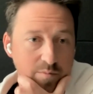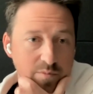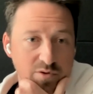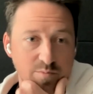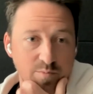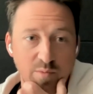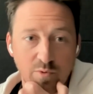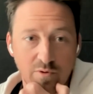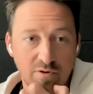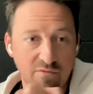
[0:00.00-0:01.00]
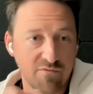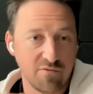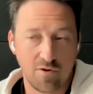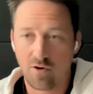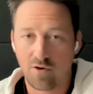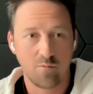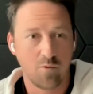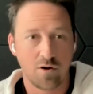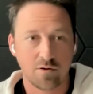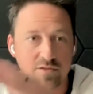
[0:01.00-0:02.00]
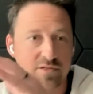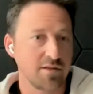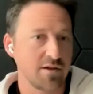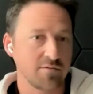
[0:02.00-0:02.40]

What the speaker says: There's people of all walks in there.